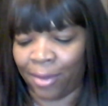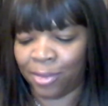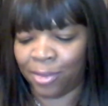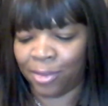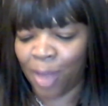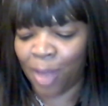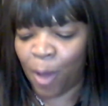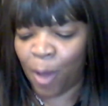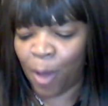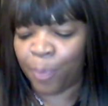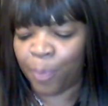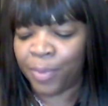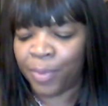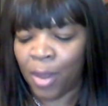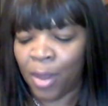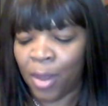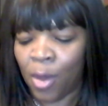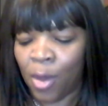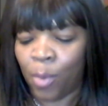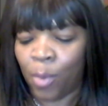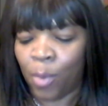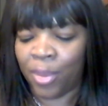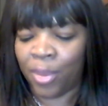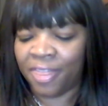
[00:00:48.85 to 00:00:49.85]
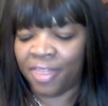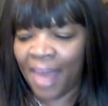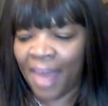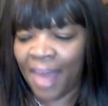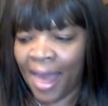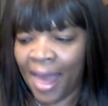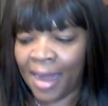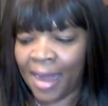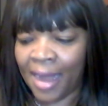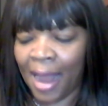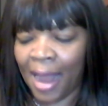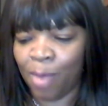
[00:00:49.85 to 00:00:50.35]
So with
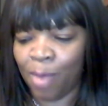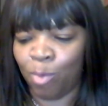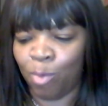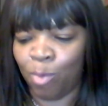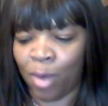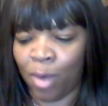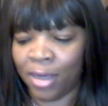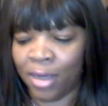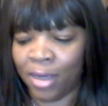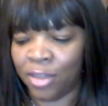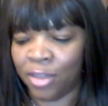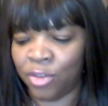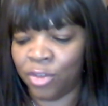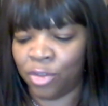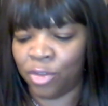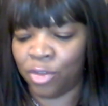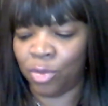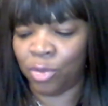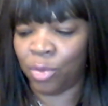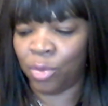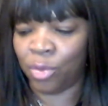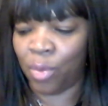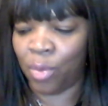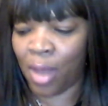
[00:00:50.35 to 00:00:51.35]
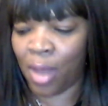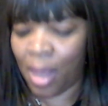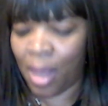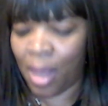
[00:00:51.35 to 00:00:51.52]
that, I wanted to